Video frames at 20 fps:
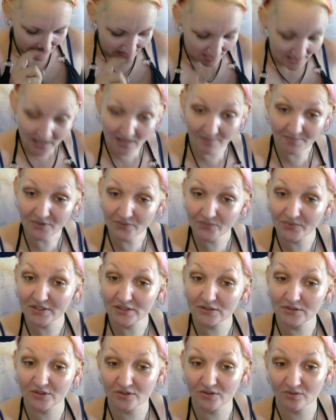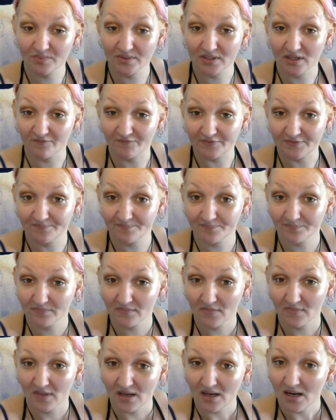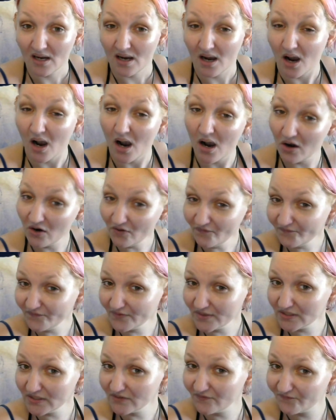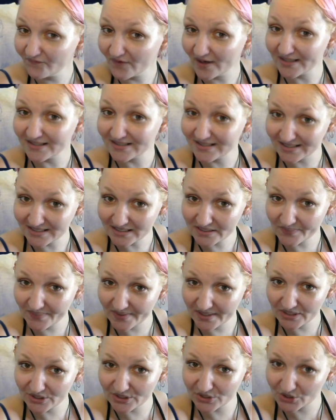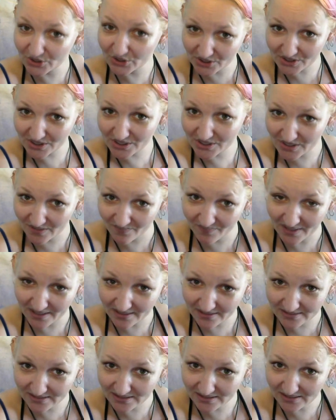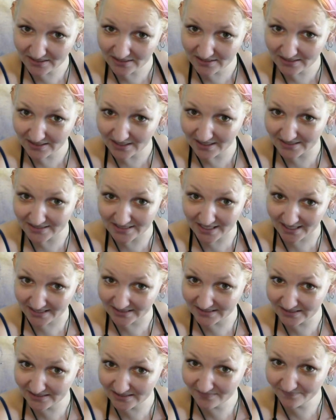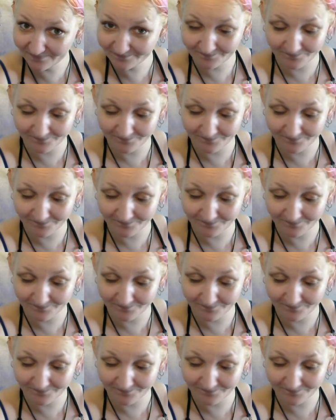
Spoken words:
And I'm going to read a little bit of it. Hopefully you find this page just as compelling as I did,